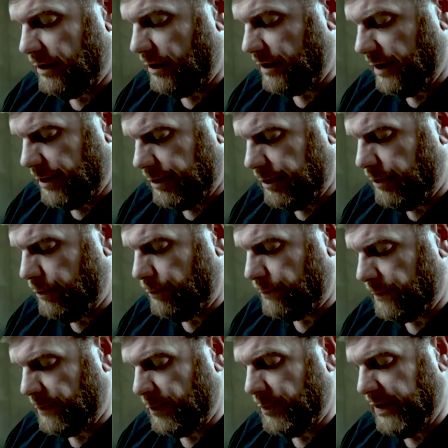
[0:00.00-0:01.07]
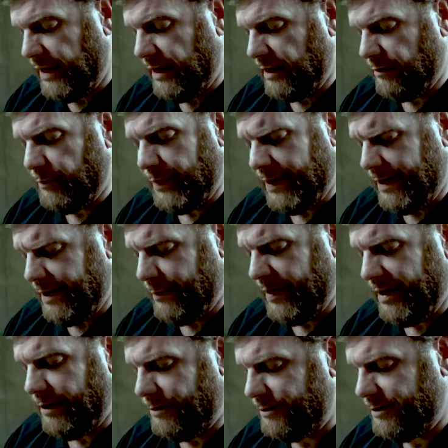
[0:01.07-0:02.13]
I'll get a loan from the bank and buy him
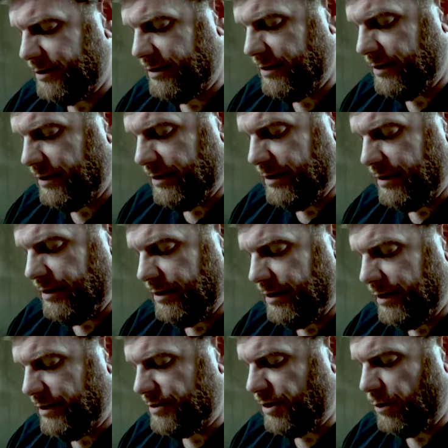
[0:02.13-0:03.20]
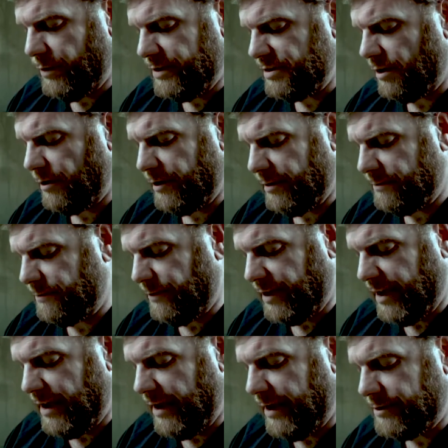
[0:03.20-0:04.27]
out. He's always hard up for
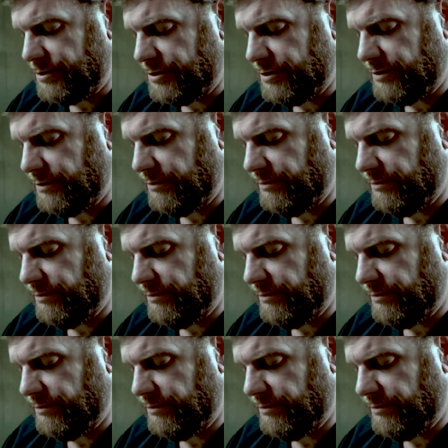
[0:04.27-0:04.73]
cash.